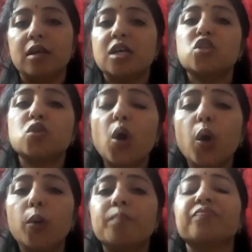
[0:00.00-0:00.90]

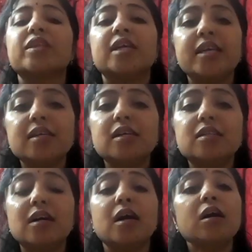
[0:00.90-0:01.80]
So here
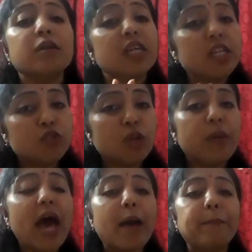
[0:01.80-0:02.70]
it will be
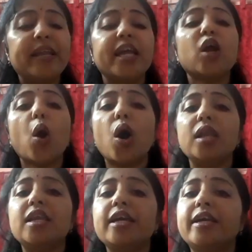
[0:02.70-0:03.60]
happening
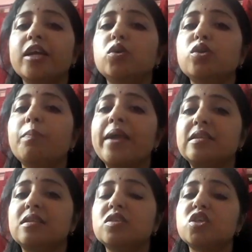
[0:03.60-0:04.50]
only due to
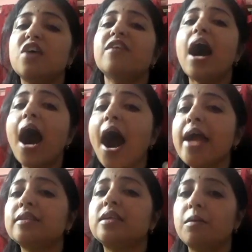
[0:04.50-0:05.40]
presence of
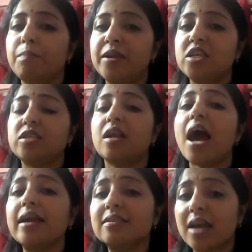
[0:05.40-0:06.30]
high temperature,
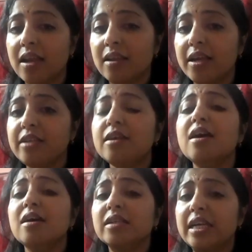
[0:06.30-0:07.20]
high sunlight,
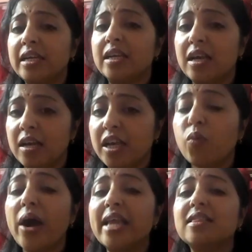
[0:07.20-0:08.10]

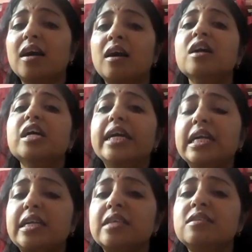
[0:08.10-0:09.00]
while the
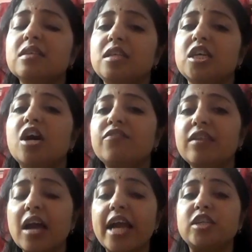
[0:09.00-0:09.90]
intensity of
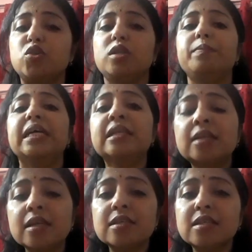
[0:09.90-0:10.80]
light will be
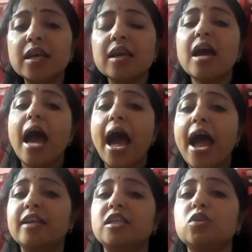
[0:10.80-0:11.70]
increasing,
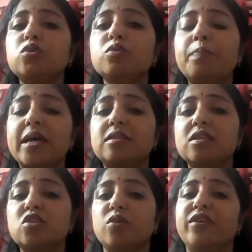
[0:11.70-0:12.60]
and due to
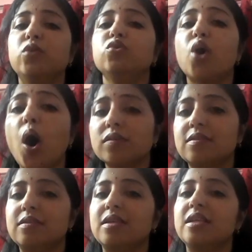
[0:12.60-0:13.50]
presence of huge
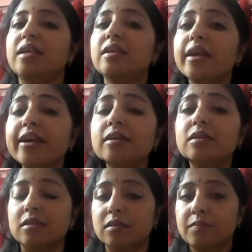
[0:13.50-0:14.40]
oxygen in air.